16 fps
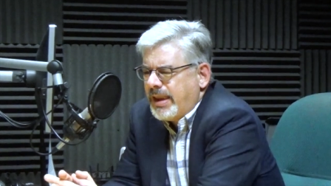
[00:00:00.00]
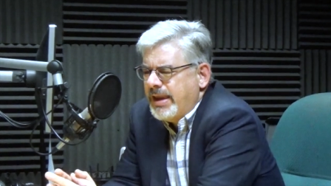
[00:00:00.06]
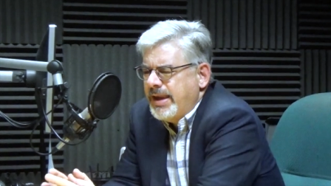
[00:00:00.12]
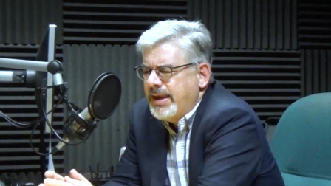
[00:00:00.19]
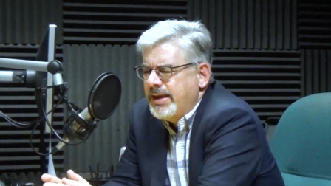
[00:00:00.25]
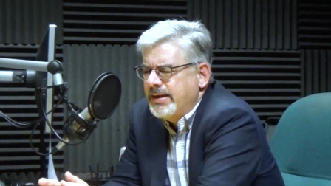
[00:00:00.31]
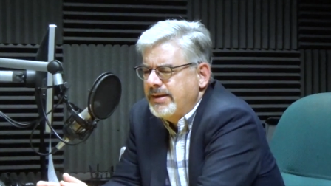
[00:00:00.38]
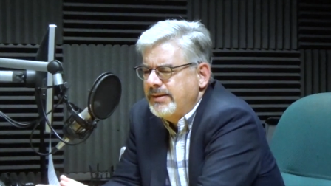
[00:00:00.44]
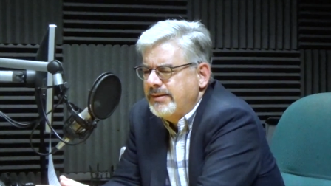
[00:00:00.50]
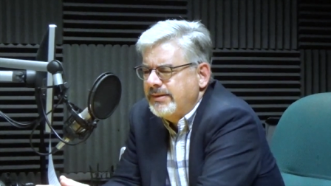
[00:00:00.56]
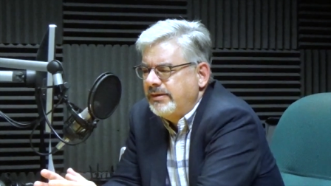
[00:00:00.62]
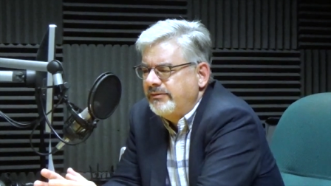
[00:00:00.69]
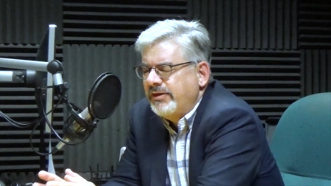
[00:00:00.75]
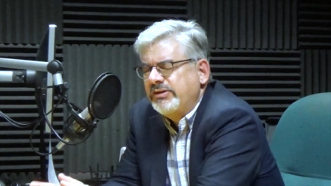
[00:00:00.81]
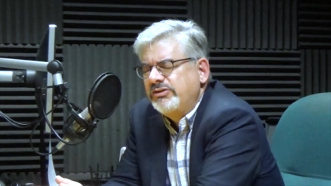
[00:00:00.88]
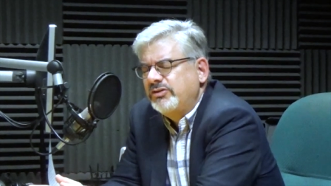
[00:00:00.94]
and
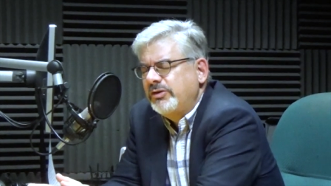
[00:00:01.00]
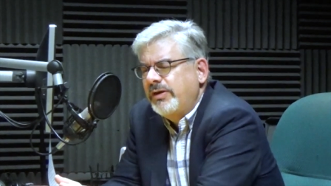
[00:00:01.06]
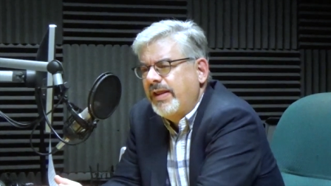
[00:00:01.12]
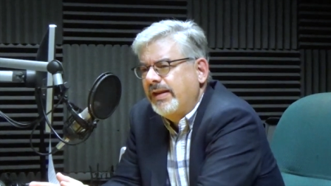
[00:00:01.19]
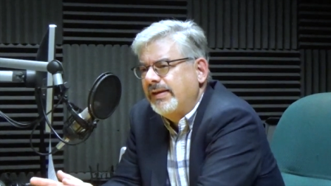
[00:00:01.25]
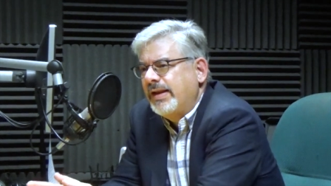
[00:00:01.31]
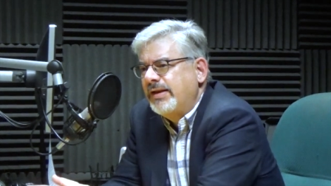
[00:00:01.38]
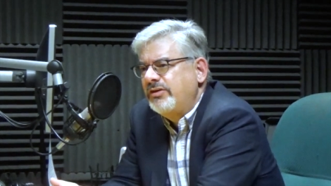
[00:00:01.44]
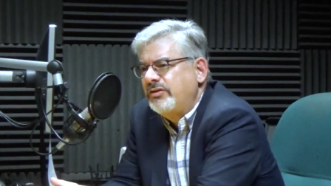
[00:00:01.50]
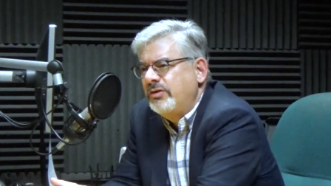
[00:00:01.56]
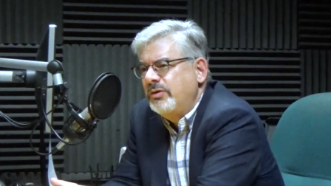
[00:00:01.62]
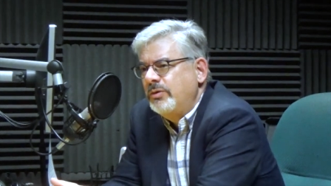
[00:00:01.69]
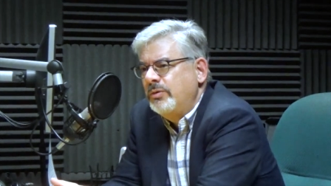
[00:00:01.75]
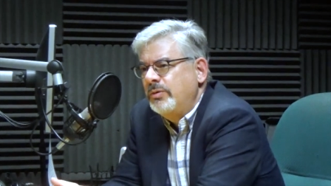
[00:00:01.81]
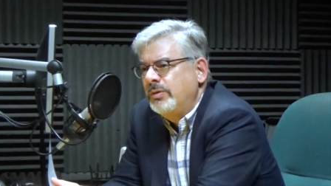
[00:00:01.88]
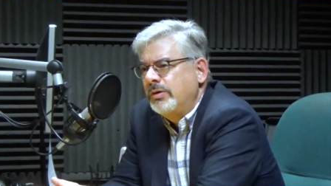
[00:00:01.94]
eventually that led
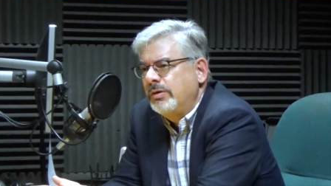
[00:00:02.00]
to